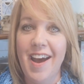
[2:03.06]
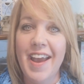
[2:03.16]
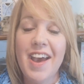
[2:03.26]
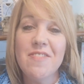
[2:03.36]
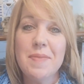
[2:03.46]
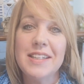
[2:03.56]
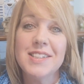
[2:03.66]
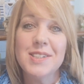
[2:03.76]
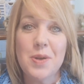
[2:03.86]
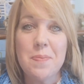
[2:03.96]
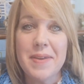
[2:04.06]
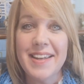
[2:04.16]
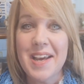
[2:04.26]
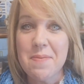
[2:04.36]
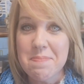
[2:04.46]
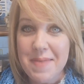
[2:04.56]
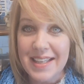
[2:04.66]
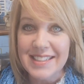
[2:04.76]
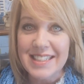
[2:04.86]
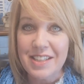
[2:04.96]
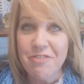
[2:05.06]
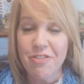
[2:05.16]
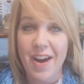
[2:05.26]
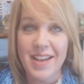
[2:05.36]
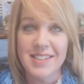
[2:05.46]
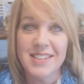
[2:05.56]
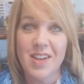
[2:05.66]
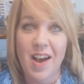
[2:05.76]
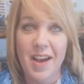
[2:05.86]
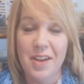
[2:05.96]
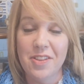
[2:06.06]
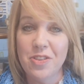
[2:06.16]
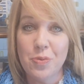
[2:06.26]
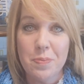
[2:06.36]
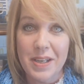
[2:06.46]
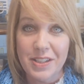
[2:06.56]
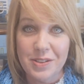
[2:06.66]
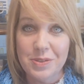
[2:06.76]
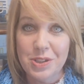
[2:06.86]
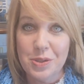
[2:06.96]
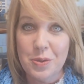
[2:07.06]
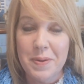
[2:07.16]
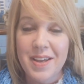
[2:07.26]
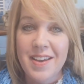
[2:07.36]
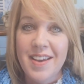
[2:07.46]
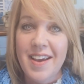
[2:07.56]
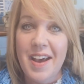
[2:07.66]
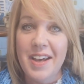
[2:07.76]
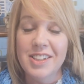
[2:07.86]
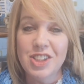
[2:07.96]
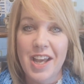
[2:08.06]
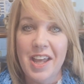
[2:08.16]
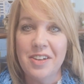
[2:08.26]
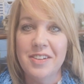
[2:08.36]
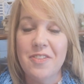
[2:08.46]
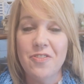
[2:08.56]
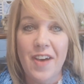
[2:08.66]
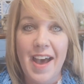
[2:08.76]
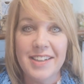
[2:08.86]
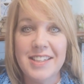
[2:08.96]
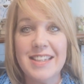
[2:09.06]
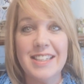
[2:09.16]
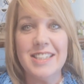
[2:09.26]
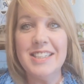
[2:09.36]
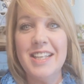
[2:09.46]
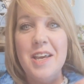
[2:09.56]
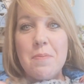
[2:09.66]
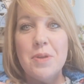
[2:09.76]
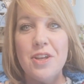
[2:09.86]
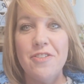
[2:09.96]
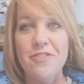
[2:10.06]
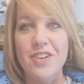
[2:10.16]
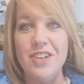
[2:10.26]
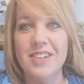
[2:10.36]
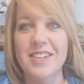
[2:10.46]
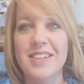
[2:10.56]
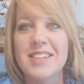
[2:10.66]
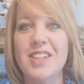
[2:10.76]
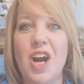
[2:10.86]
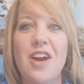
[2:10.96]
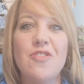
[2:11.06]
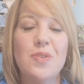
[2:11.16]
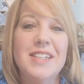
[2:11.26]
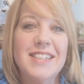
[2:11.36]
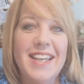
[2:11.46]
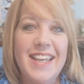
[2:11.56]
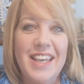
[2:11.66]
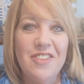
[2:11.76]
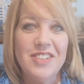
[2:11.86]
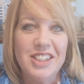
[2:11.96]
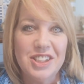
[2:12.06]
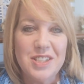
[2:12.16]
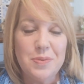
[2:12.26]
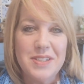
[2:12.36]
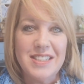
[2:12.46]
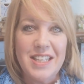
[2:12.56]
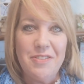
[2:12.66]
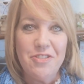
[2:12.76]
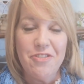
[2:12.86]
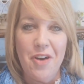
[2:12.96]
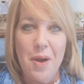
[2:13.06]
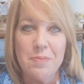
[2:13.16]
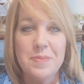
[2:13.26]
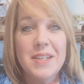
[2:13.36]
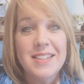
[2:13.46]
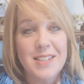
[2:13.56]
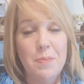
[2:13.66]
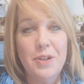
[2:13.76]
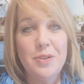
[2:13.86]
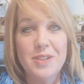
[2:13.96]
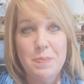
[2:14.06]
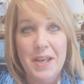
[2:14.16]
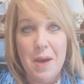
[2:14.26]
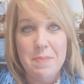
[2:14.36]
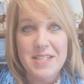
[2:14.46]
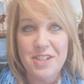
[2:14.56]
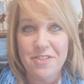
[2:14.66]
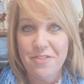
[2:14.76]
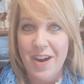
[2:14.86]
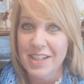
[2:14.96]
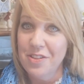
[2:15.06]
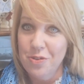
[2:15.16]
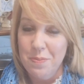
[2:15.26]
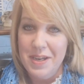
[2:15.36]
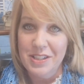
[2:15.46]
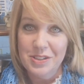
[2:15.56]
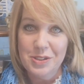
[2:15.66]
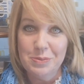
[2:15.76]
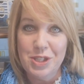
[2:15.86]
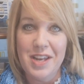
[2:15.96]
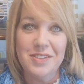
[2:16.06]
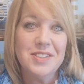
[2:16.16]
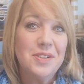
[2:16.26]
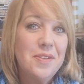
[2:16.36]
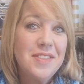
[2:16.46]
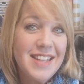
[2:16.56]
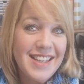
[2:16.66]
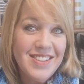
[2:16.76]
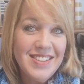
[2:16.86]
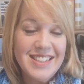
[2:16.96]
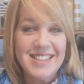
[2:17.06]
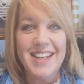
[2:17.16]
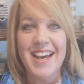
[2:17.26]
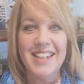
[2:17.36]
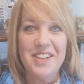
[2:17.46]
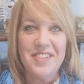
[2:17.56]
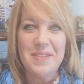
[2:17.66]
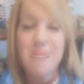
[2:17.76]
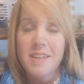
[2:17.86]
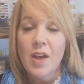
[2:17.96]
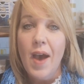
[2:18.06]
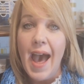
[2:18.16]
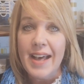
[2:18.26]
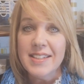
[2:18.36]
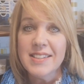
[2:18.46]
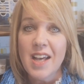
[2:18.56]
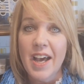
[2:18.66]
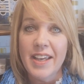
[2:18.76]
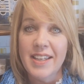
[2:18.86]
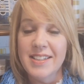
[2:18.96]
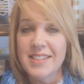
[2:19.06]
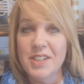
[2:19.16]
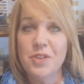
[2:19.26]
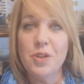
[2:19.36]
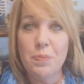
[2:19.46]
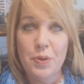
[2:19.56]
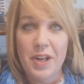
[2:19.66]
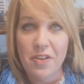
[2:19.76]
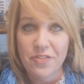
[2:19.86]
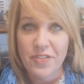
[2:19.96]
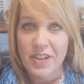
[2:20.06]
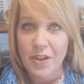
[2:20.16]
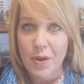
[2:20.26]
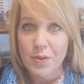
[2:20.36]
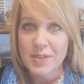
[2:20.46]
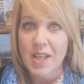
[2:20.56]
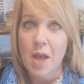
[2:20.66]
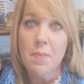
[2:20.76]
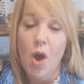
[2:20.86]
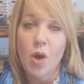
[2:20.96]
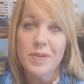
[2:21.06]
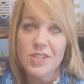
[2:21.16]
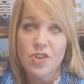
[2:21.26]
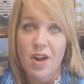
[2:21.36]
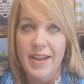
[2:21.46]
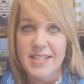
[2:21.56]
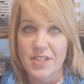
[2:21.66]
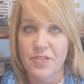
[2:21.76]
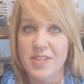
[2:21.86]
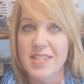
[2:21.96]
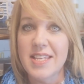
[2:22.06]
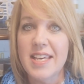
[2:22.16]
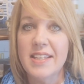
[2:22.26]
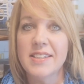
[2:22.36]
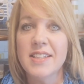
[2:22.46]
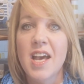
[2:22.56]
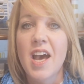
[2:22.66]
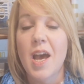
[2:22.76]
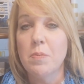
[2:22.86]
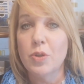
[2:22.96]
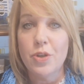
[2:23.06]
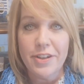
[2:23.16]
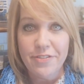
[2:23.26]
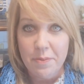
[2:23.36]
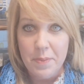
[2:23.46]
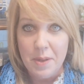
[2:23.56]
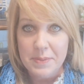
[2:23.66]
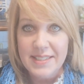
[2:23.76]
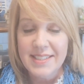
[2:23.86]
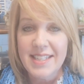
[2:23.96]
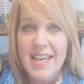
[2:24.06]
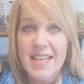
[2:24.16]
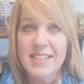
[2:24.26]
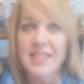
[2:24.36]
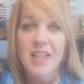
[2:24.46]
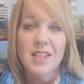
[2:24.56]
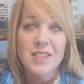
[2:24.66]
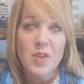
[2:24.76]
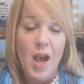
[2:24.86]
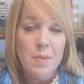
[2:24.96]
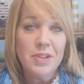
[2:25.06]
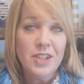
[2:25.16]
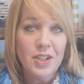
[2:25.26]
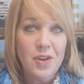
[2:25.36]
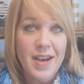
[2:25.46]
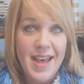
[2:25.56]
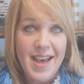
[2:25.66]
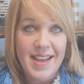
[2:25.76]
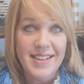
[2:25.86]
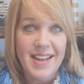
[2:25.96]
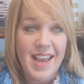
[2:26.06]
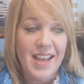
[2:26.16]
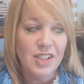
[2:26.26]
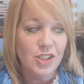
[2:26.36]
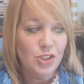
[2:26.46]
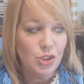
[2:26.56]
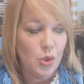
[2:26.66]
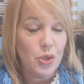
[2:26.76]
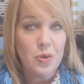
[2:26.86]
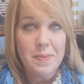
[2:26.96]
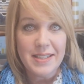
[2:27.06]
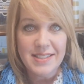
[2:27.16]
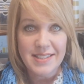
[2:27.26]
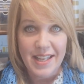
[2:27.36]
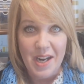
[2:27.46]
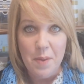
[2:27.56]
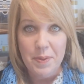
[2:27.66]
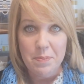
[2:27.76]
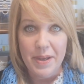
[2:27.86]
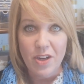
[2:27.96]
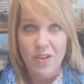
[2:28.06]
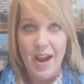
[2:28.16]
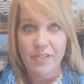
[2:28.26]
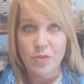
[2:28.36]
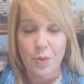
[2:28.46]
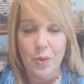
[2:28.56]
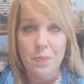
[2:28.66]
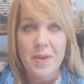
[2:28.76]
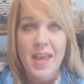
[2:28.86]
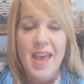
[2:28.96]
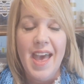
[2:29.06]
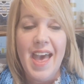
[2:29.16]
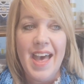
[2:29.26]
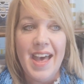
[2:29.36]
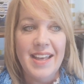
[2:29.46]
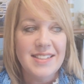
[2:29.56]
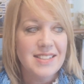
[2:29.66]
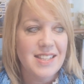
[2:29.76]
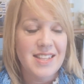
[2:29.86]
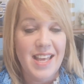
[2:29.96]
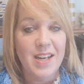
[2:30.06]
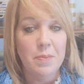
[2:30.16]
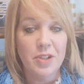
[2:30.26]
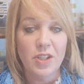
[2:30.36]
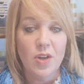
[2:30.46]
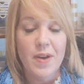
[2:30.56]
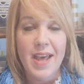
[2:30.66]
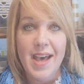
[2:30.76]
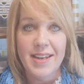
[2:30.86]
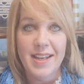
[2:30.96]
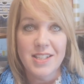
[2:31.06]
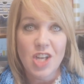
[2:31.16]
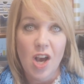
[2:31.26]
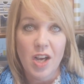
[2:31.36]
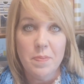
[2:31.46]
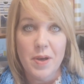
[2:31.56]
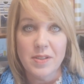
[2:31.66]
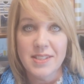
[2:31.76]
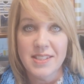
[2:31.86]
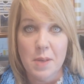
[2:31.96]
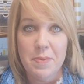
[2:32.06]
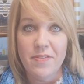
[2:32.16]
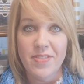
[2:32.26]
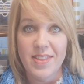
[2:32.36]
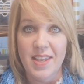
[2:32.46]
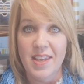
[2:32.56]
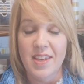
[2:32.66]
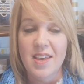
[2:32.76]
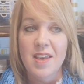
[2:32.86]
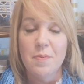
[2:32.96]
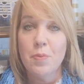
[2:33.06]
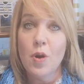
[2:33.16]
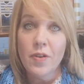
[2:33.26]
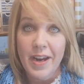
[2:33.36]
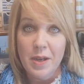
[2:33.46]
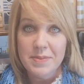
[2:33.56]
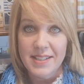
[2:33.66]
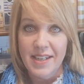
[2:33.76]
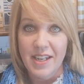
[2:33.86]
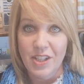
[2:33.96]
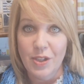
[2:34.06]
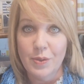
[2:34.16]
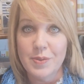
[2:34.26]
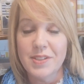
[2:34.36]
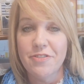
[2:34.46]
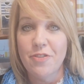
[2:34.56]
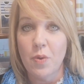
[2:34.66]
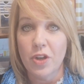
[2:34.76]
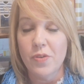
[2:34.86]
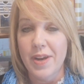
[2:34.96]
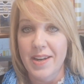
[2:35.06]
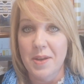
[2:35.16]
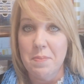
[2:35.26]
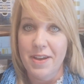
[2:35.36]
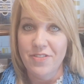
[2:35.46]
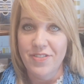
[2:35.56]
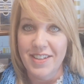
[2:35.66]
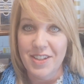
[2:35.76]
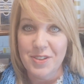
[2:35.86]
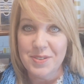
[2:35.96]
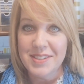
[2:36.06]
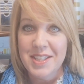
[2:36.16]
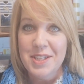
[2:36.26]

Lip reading: I have made so many amazing friends through my YouTube channel. In fact, this beautiful scarf was a gift I just received from someone who has become a dear friend through my YouTube channel. So thank you, Lisa. I love it. Now, as I continue to put out videos, I'm always trying different things. I'm learning from my mistakes. So I'm going to go ahead and show you my setup in my craft room, and then I'm going to go ahead and talk about some of the programs that I use for creating my videos.